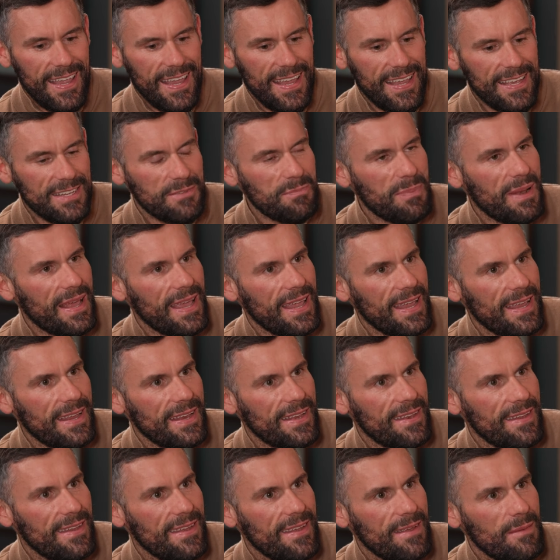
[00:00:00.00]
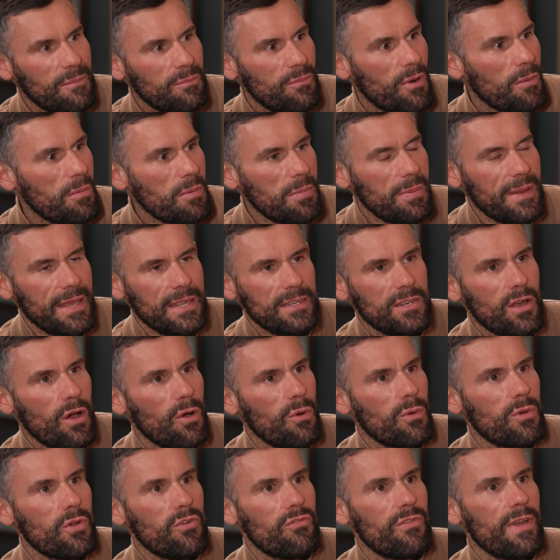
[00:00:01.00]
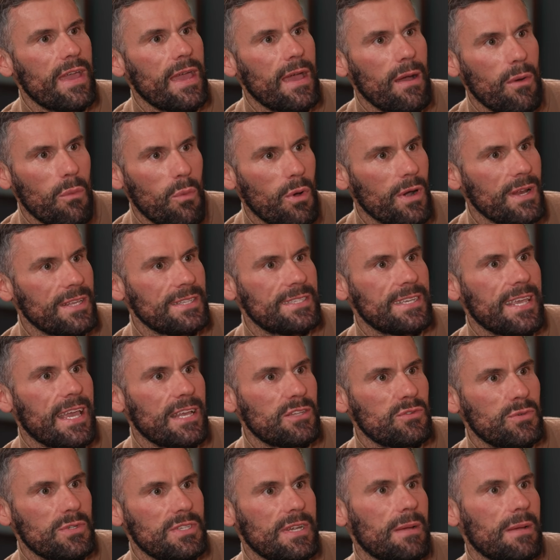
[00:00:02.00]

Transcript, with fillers: he has played probably his whole career wanting to get to a